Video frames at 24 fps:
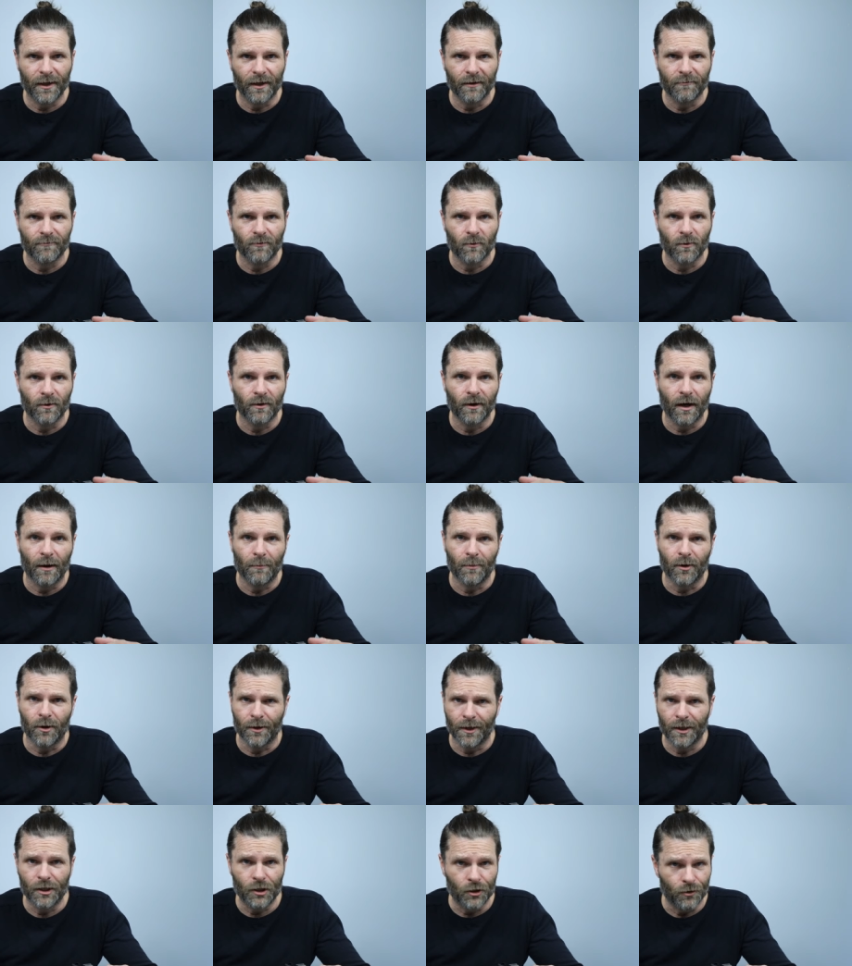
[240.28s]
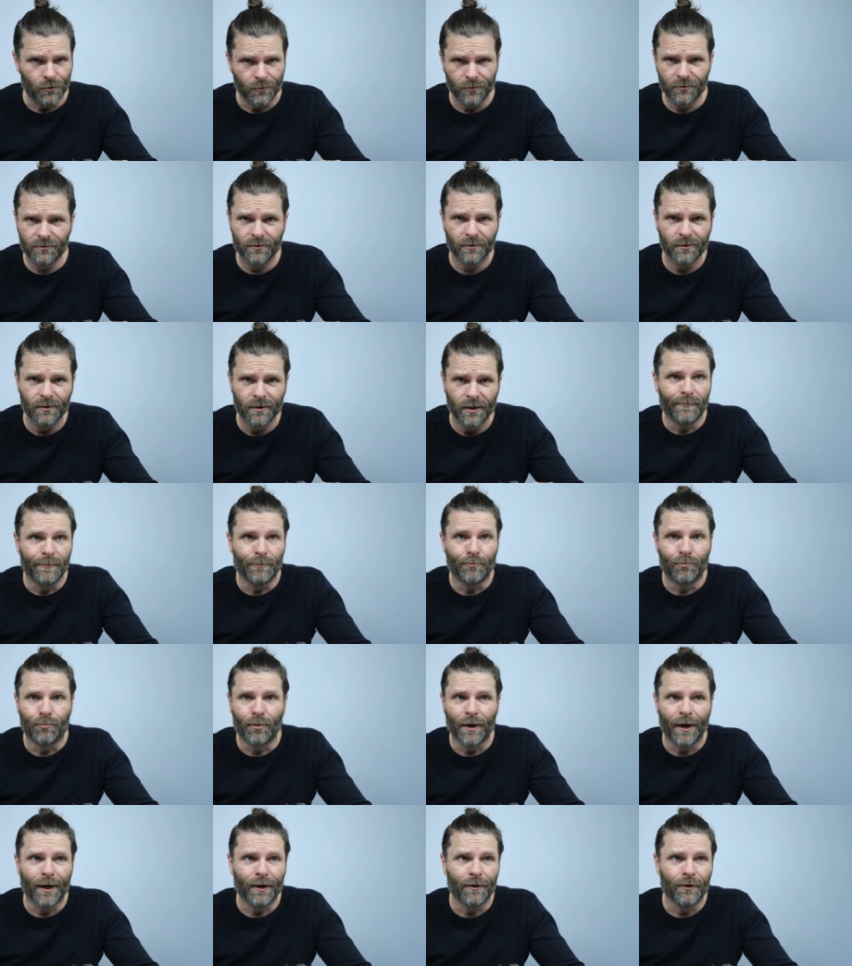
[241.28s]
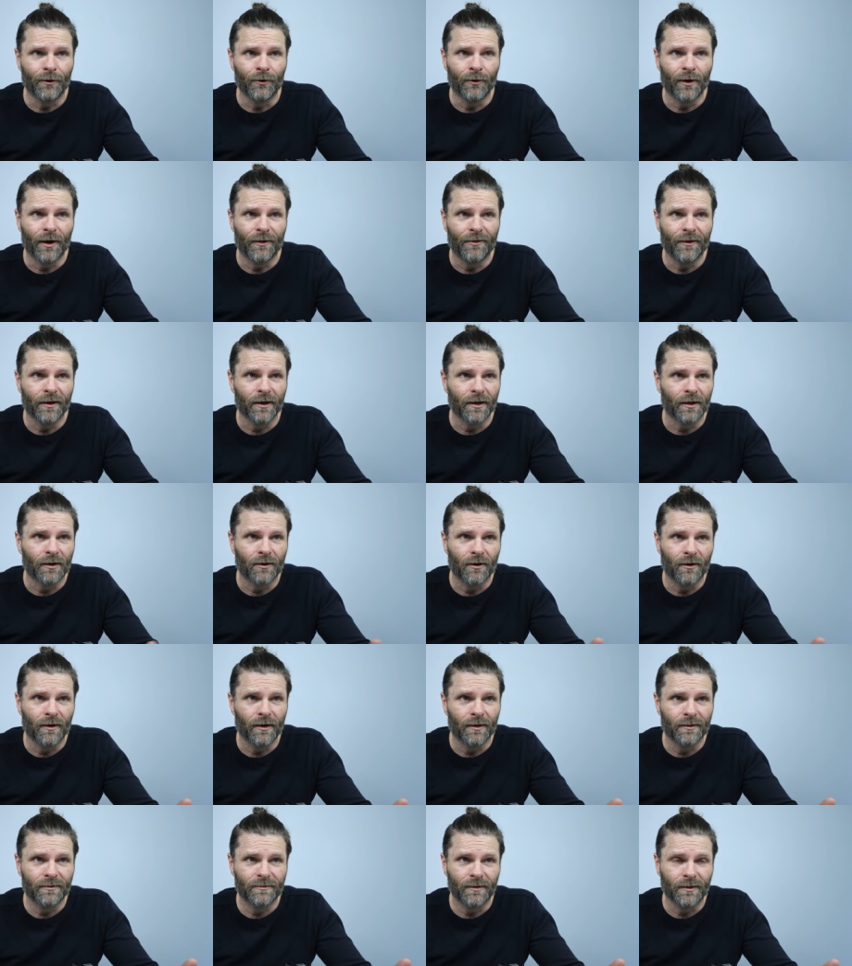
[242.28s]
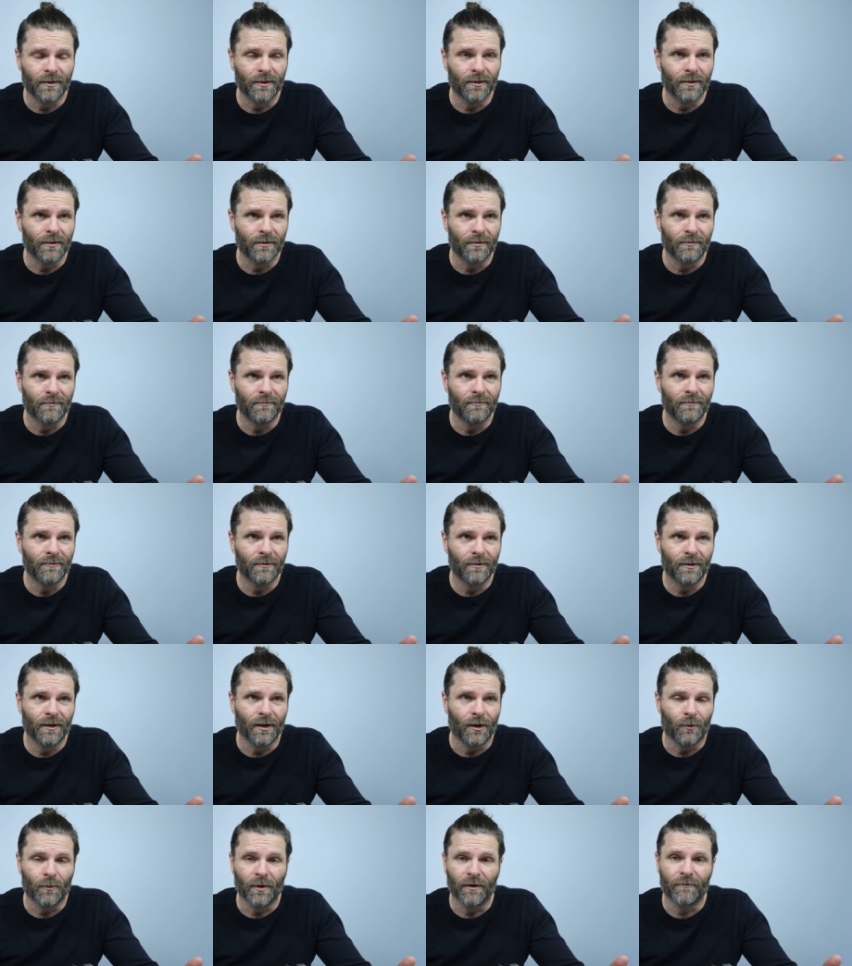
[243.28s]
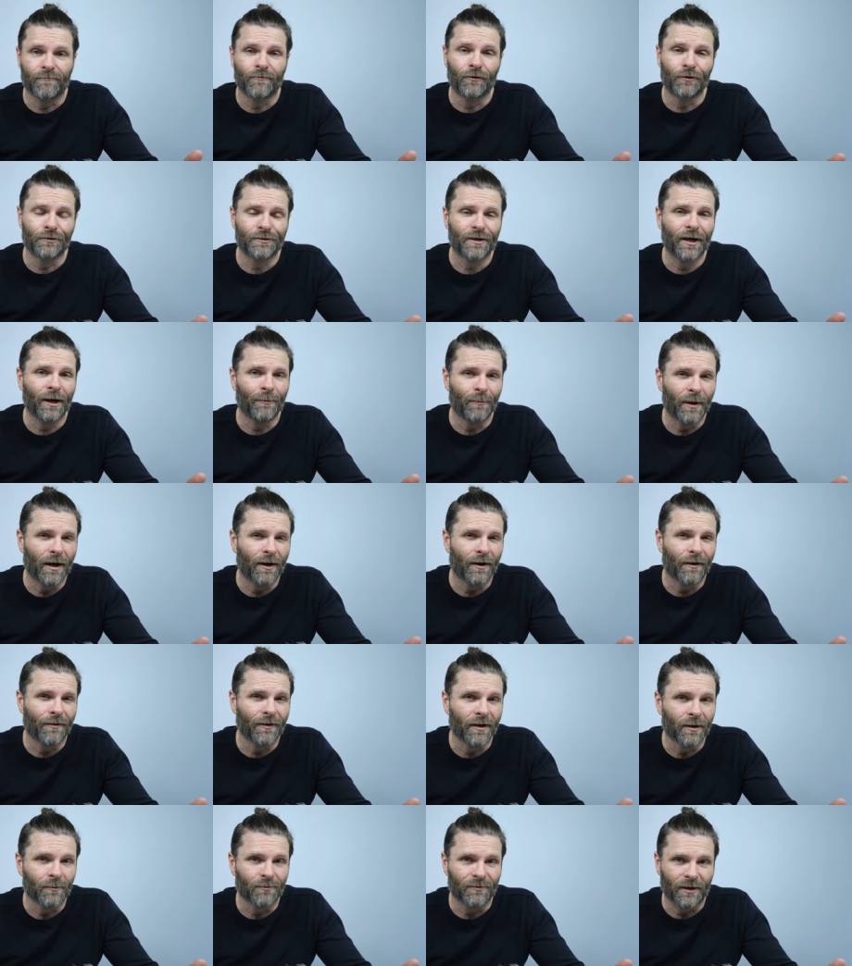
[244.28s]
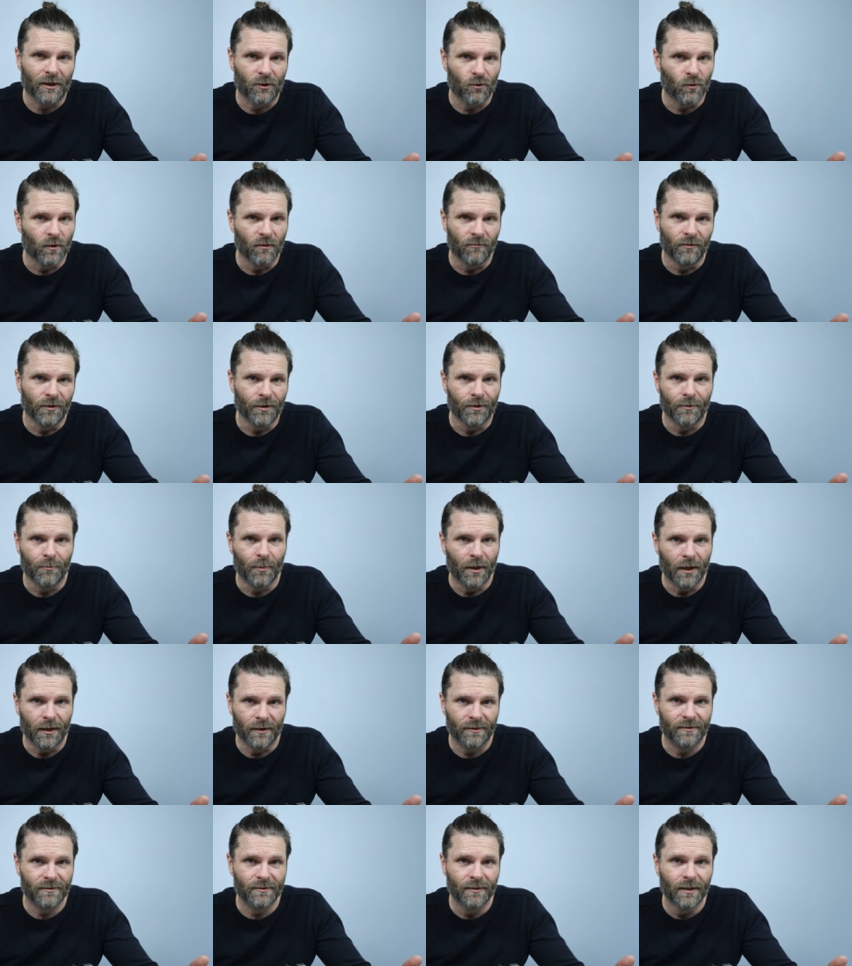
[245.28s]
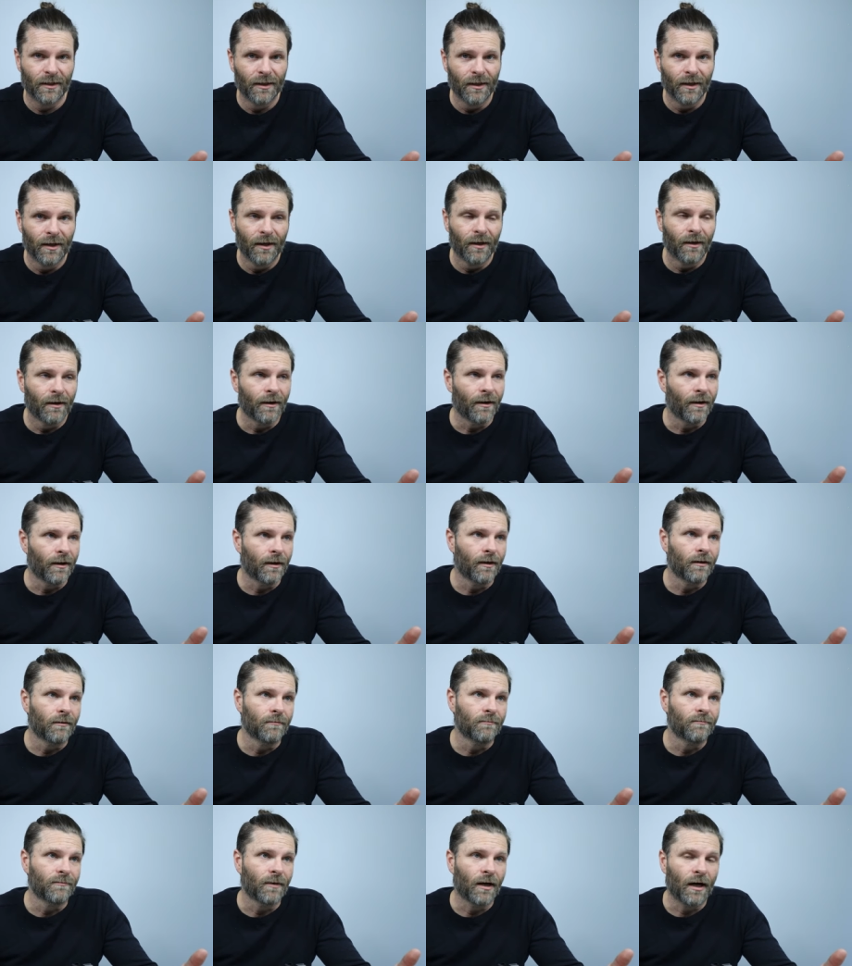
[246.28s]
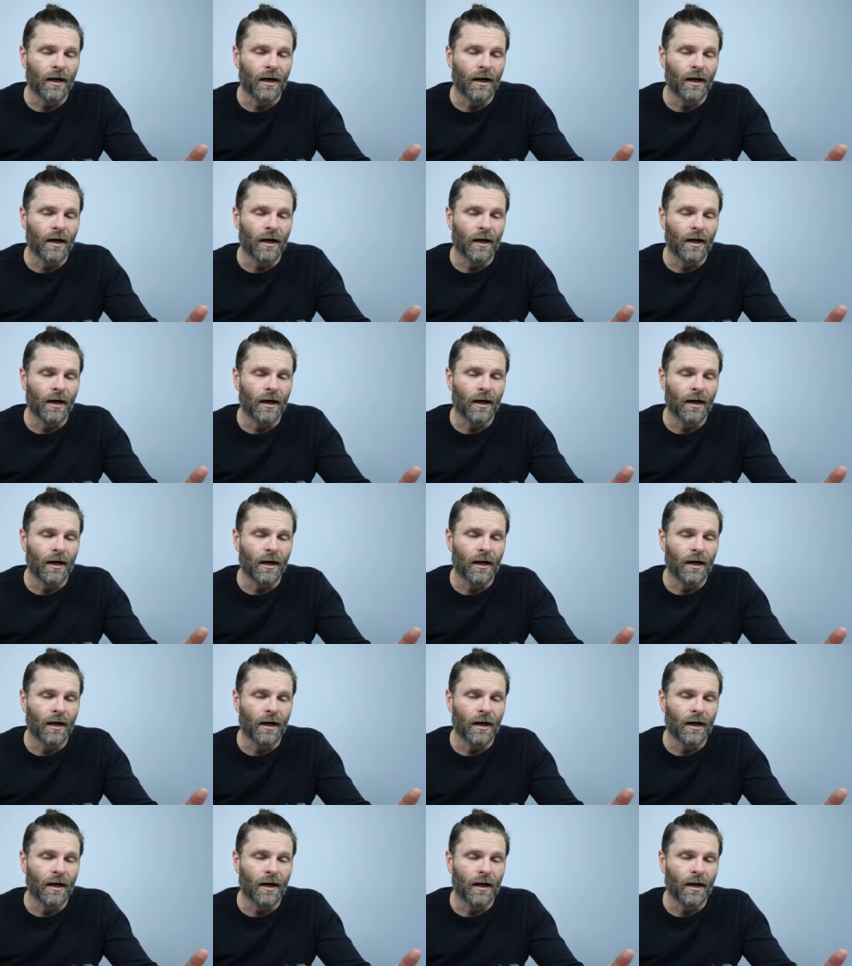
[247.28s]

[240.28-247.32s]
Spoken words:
paid for. I bought it used. Brand new, I think it costed, you know, when it first came out, I think it was like $1,200.